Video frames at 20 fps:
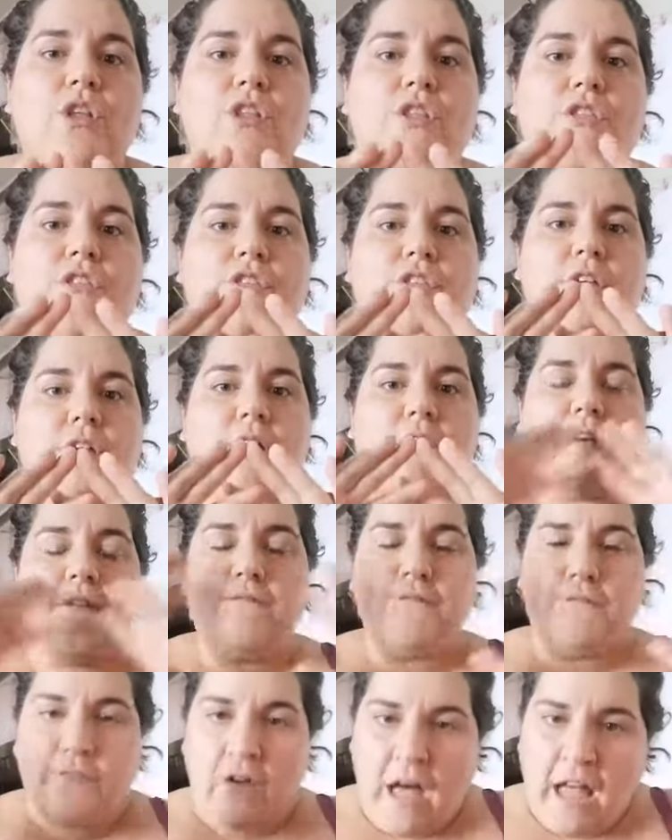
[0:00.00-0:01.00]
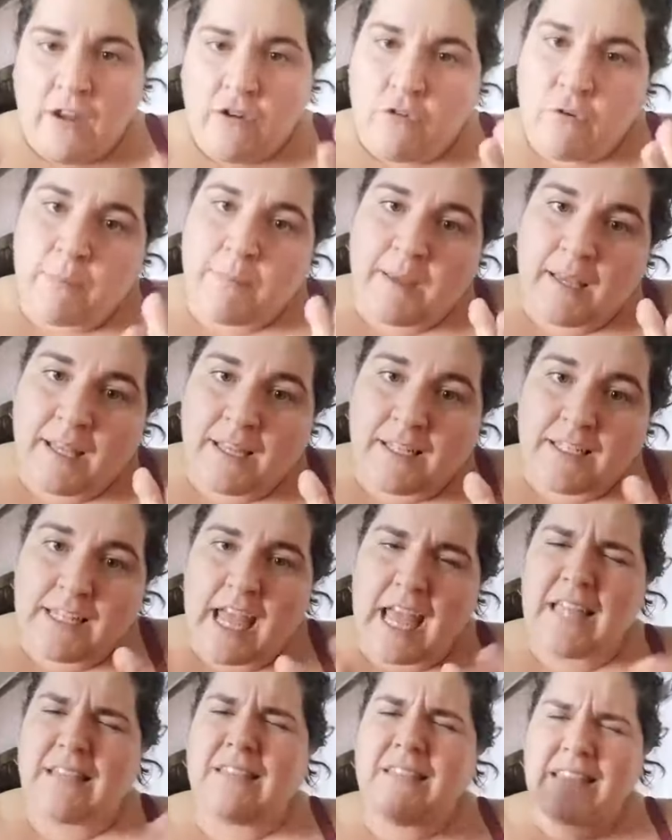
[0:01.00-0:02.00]
the environment
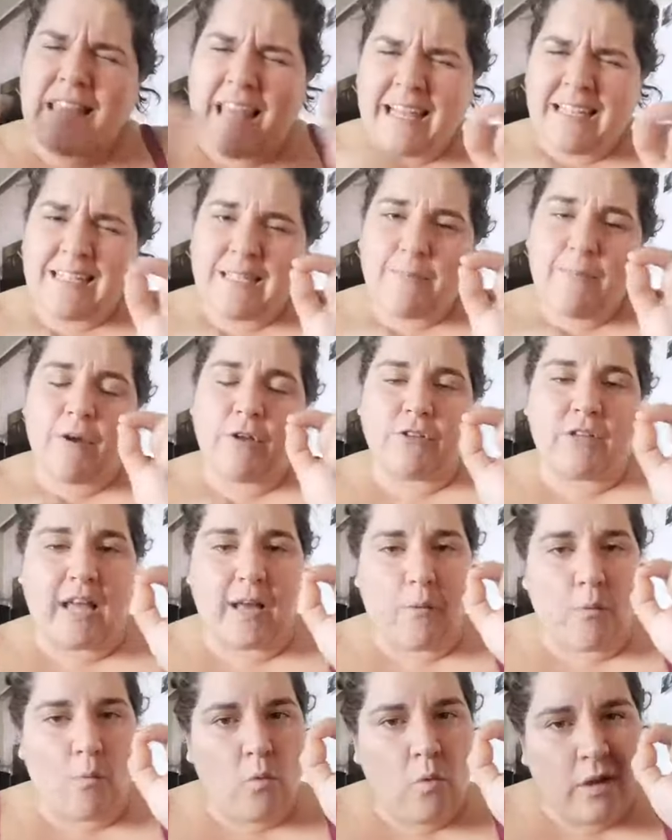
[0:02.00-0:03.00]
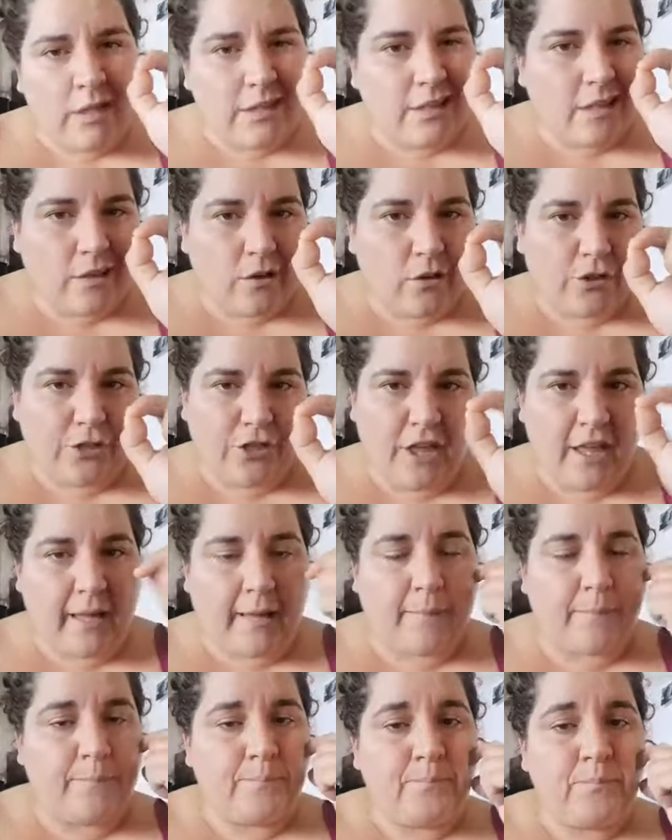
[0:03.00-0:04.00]
and less about that one little
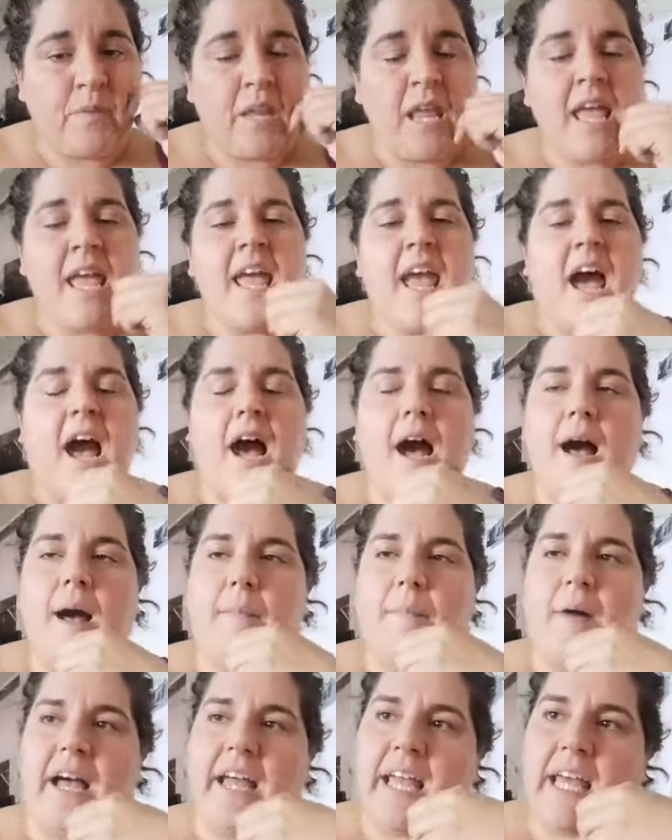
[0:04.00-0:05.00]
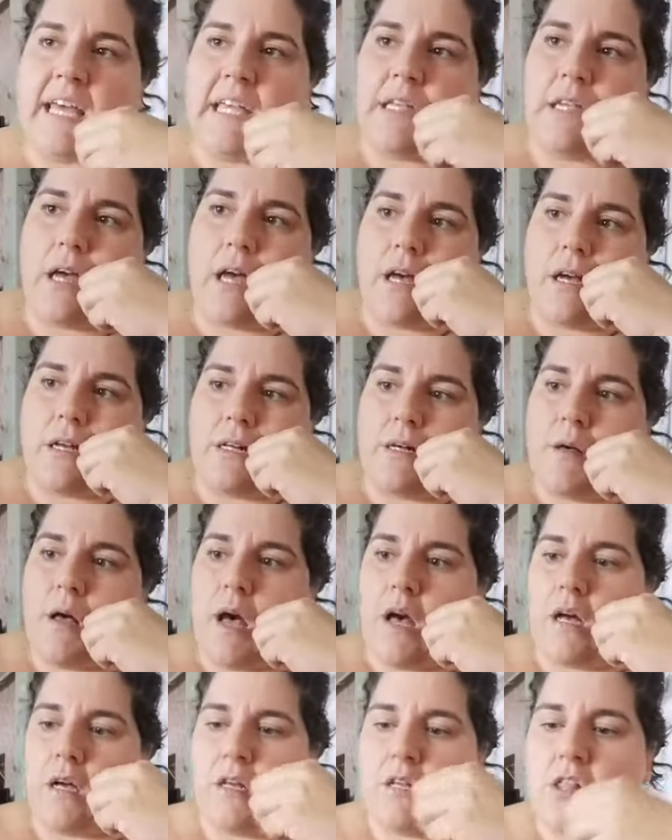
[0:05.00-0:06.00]
thing. I had
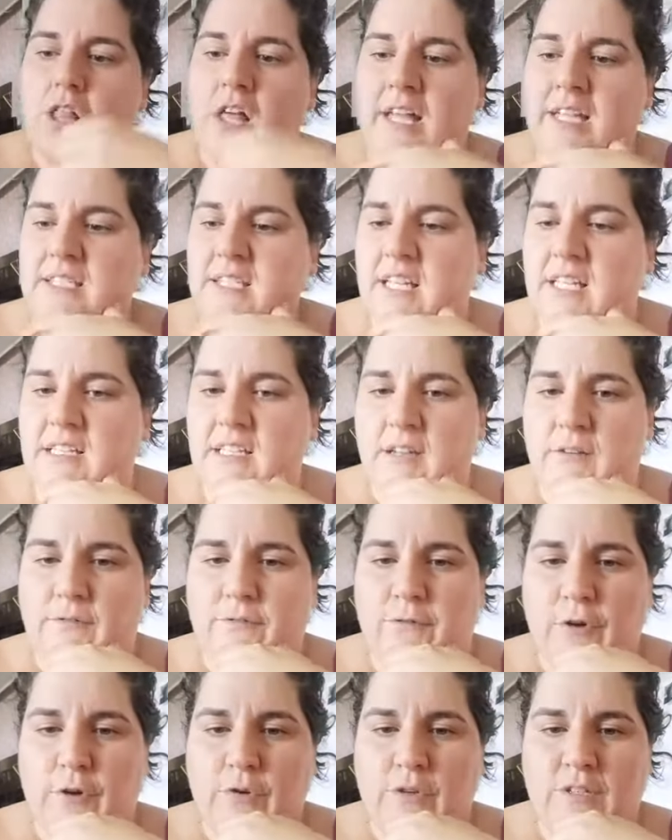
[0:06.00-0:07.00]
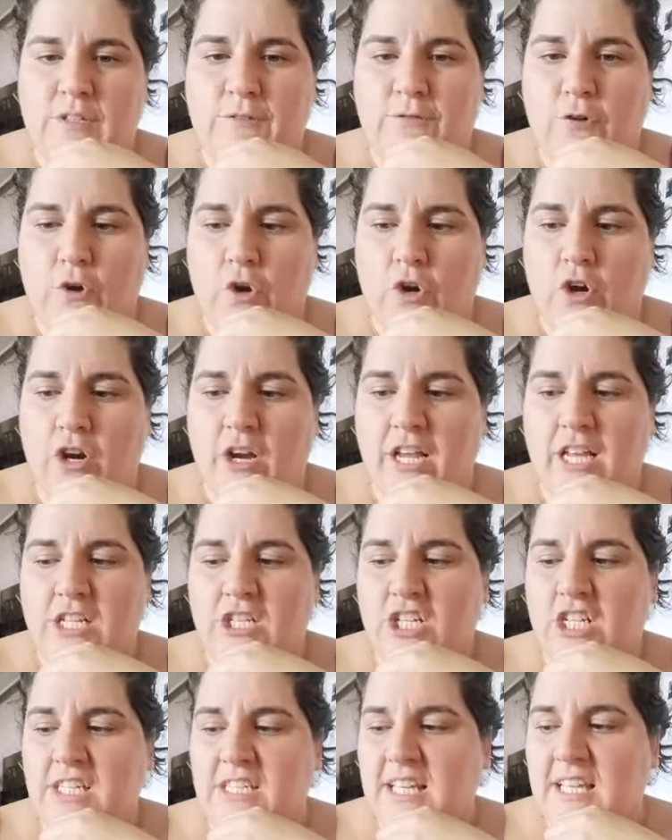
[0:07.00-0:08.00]
a client I'd done photos for, and
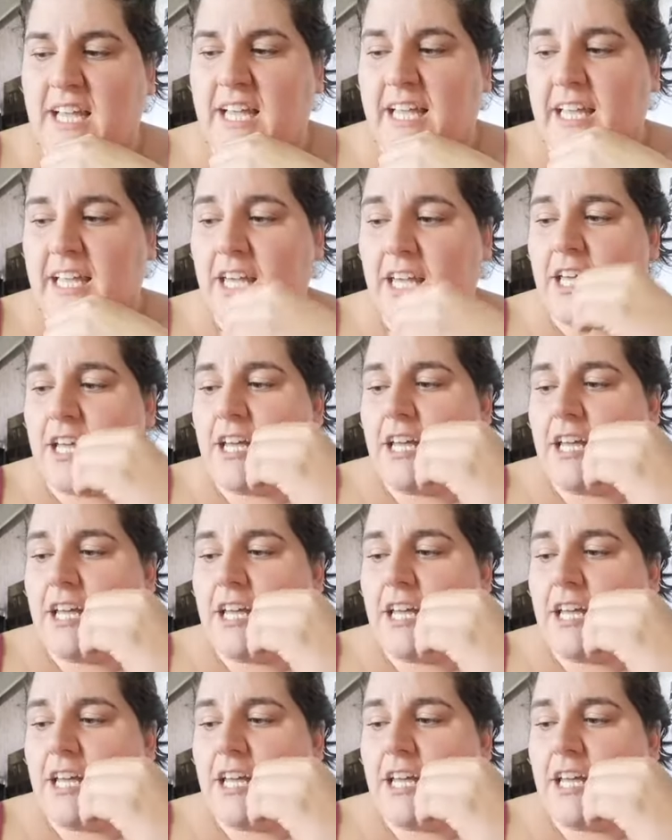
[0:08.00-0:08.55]
she's like,